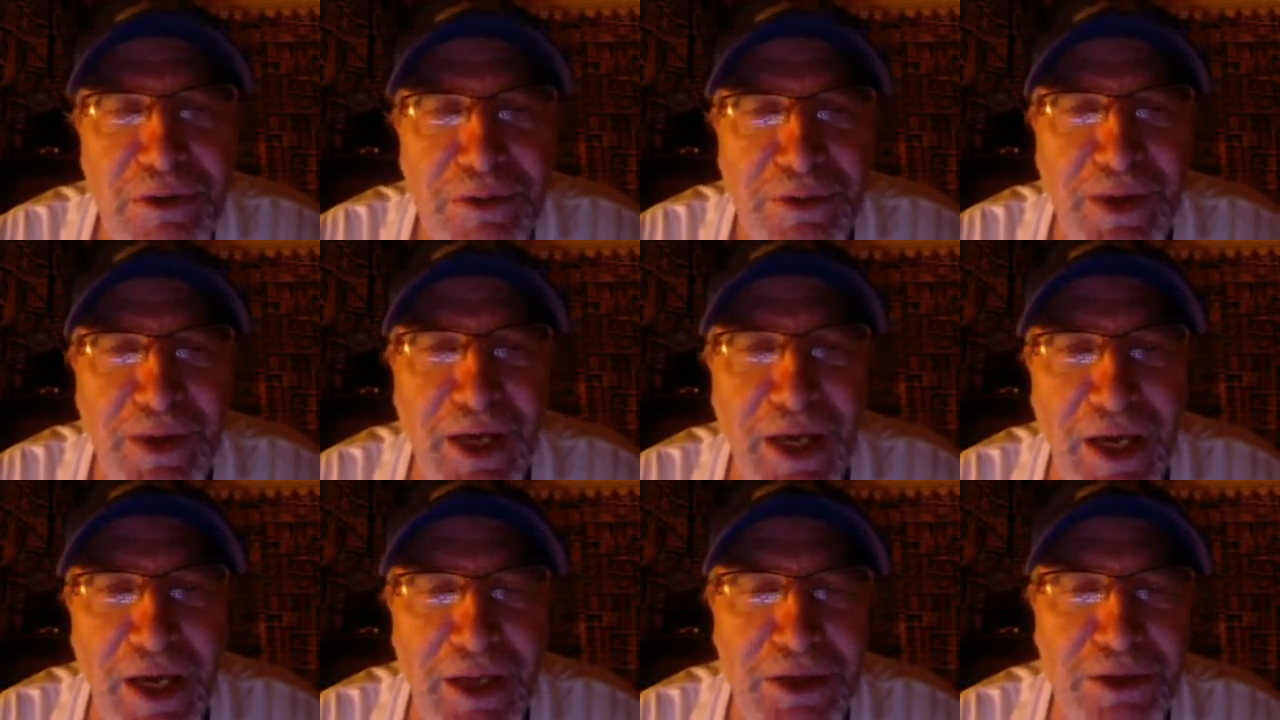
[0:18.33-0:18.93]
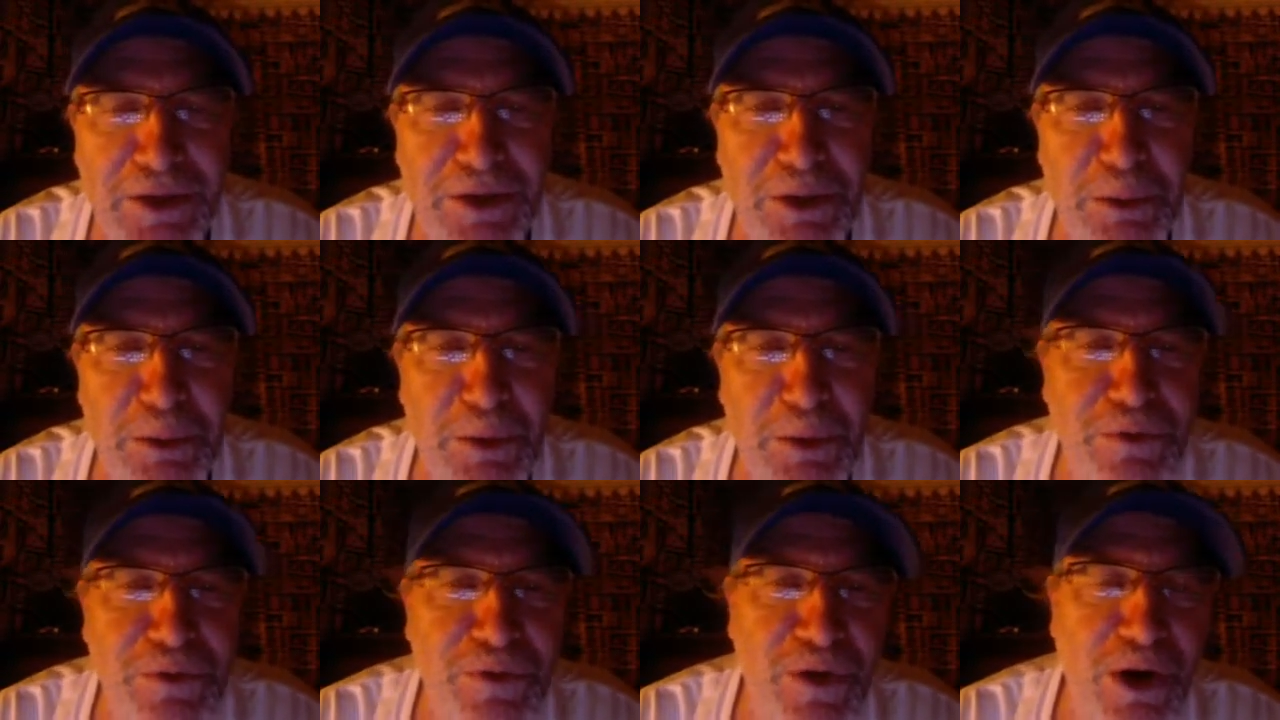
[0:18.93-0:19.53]
that Neil
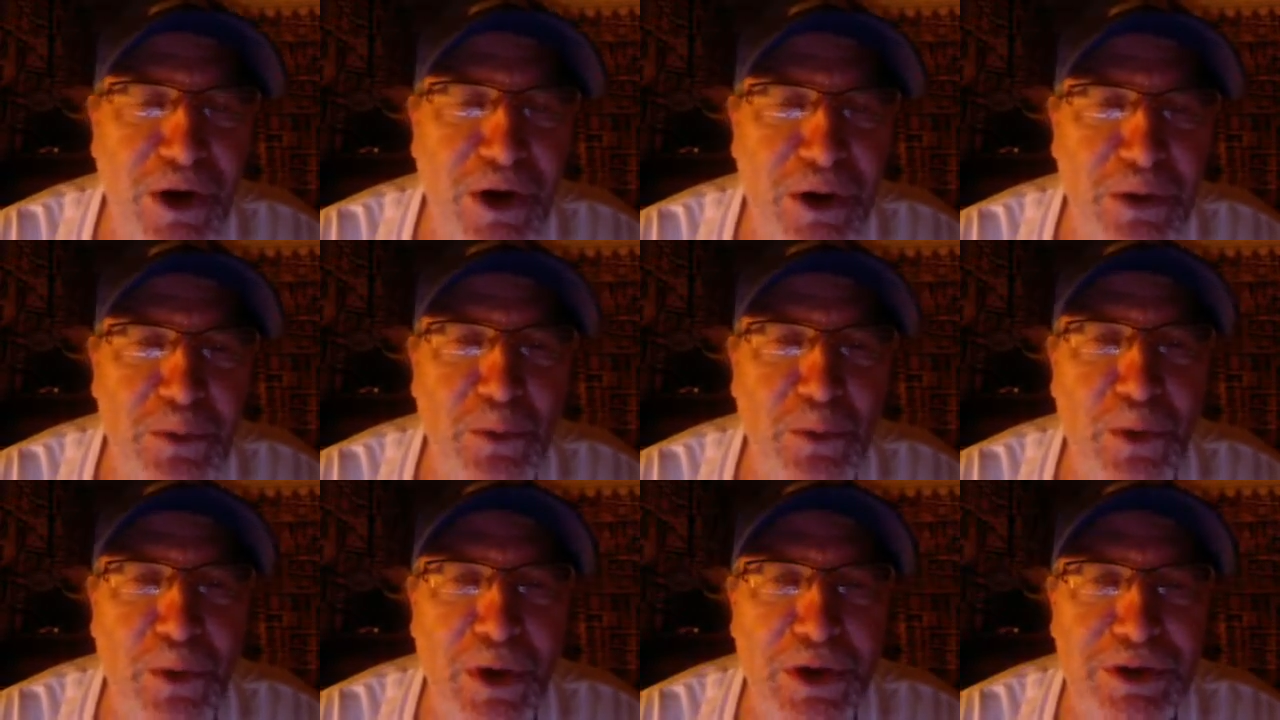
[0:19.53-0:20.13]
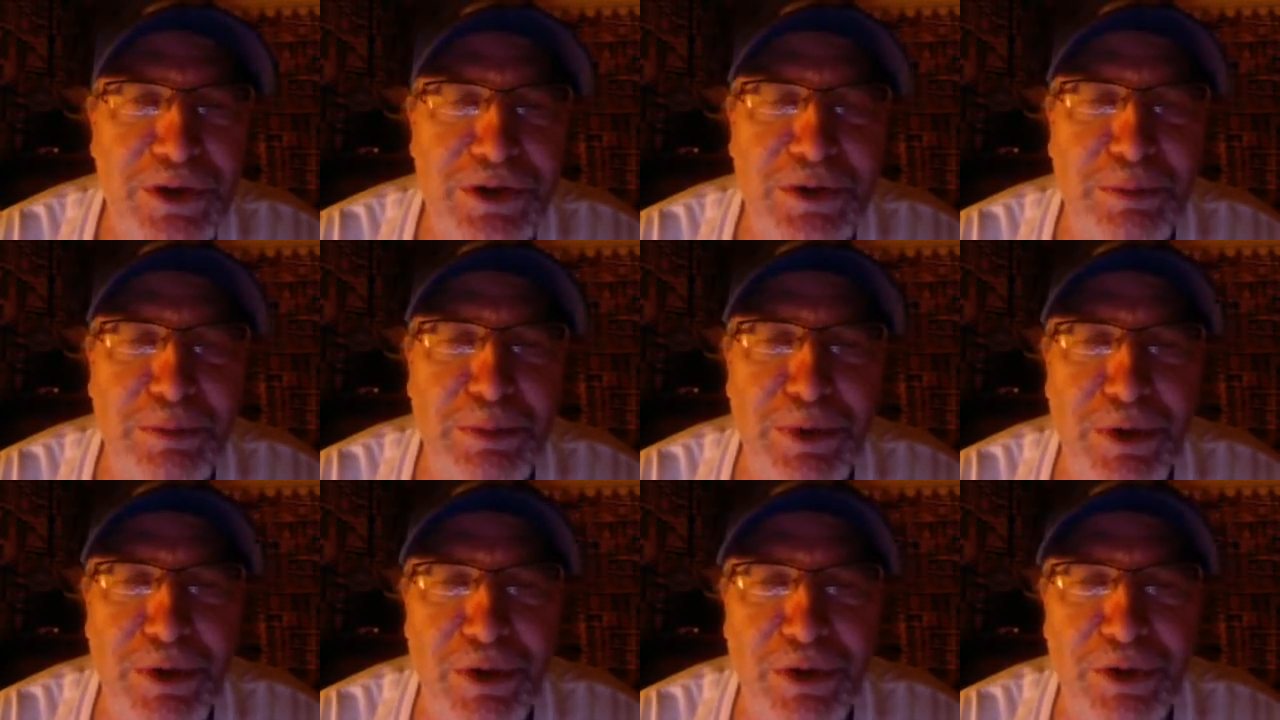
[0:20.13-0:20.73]
Mcfarlane wants to
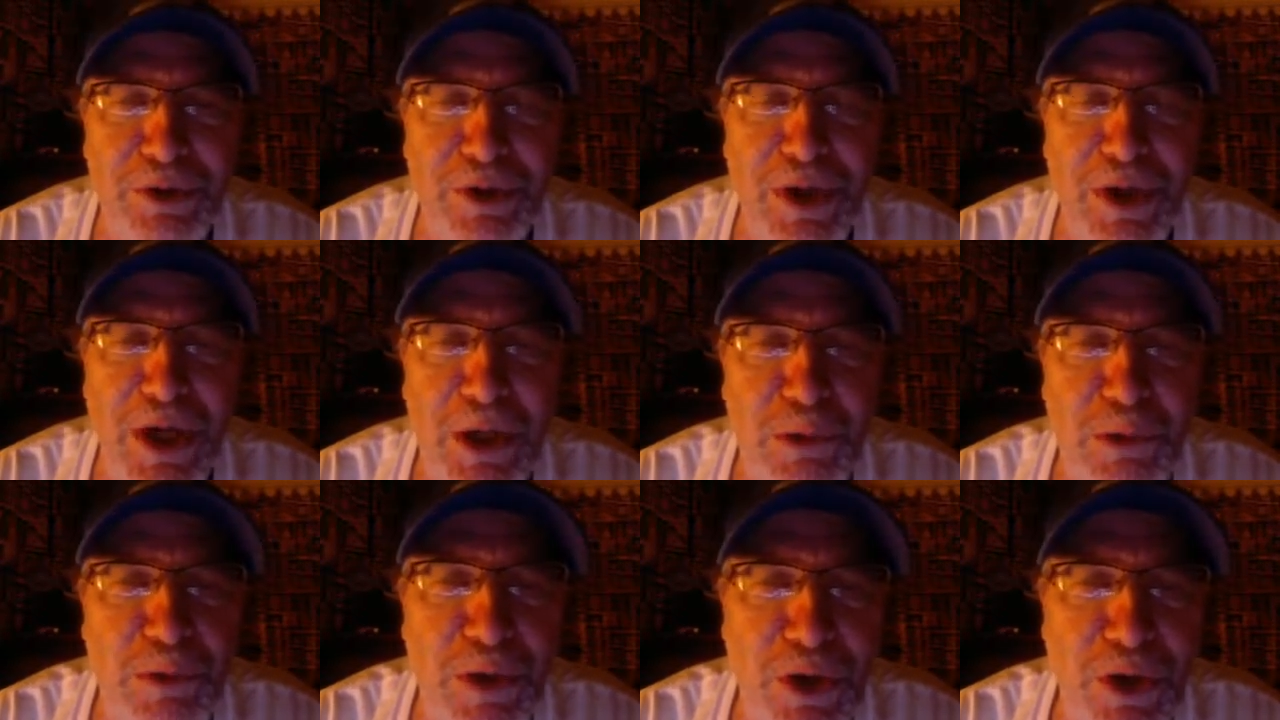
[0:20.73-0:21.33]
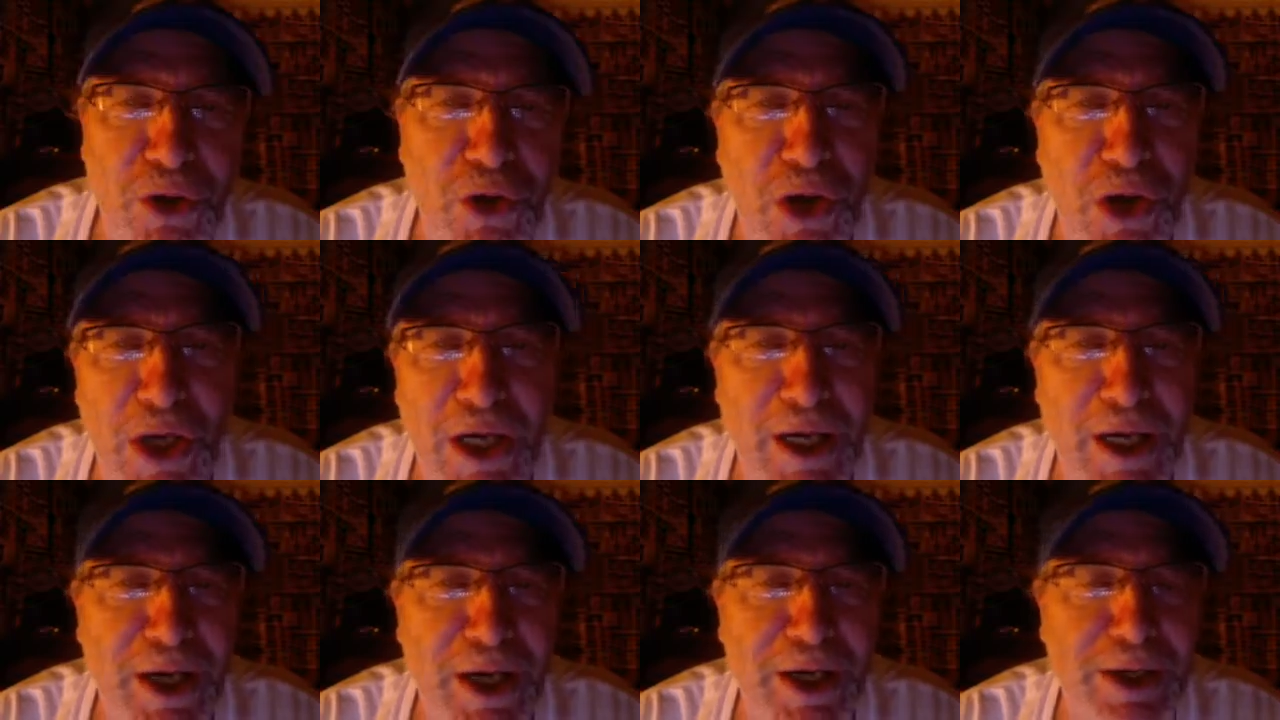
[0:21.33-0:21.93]
build a light rail
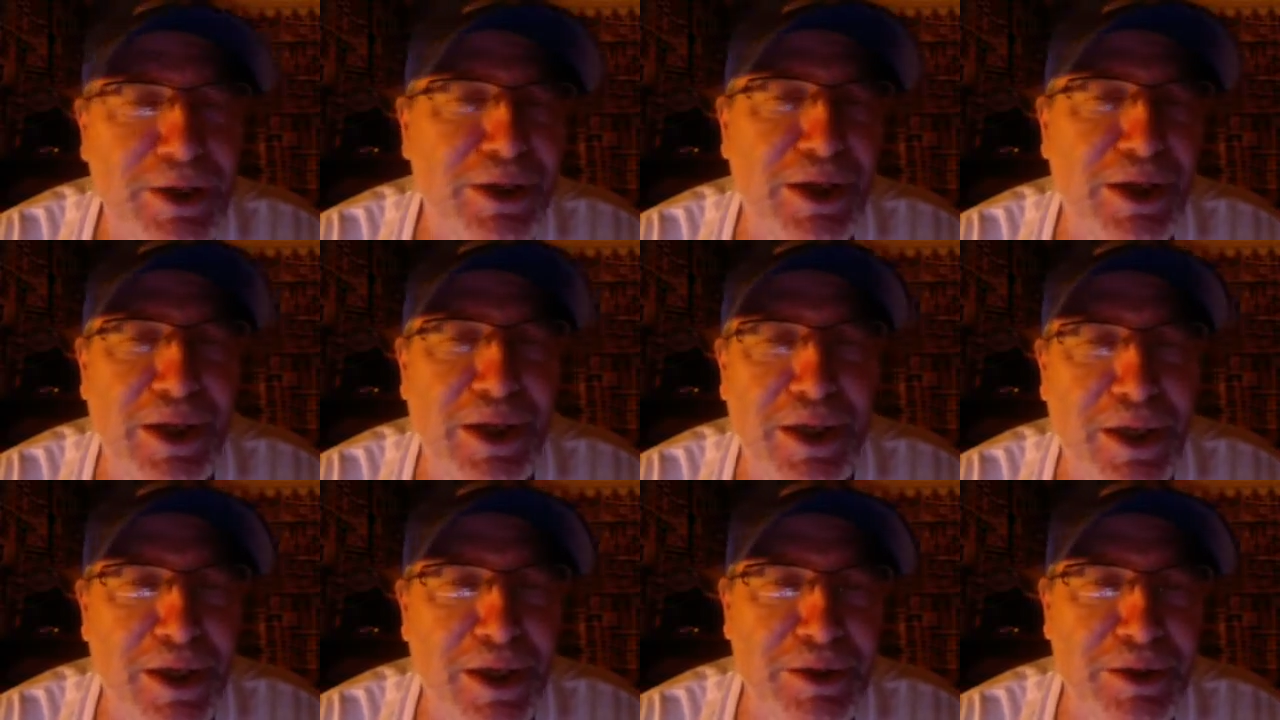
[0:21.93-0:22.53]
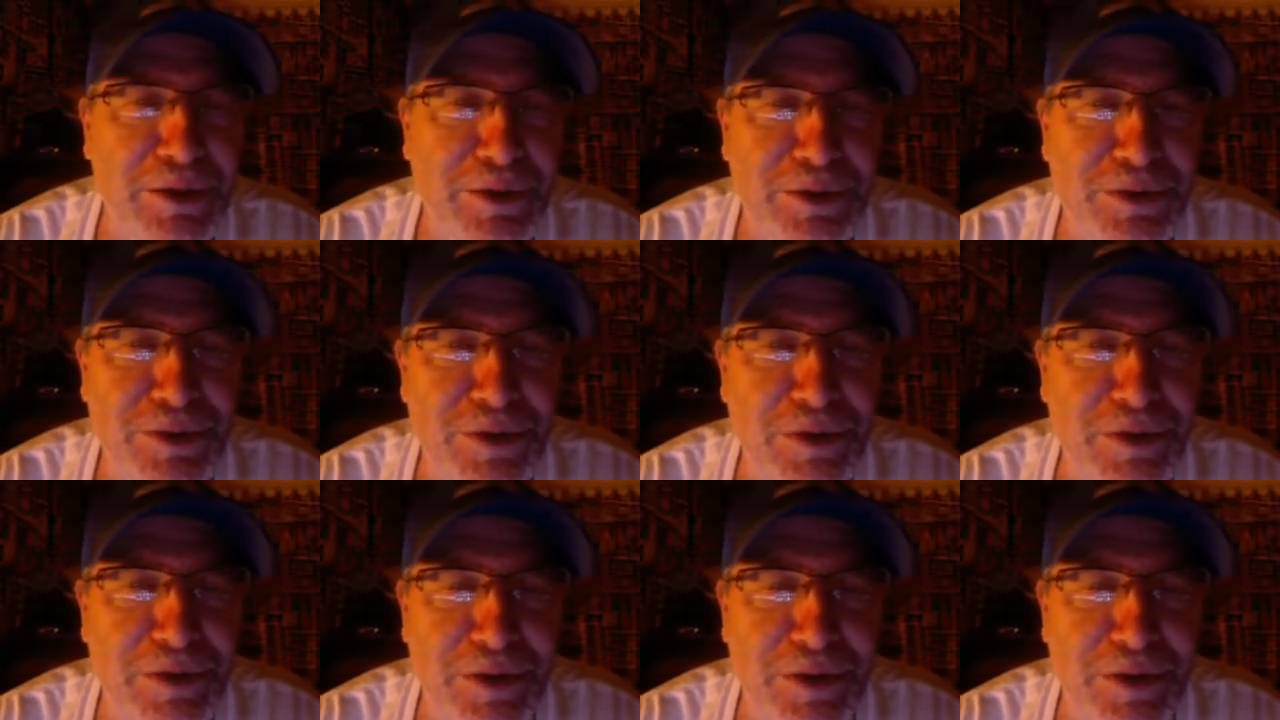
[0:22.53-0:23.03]
line and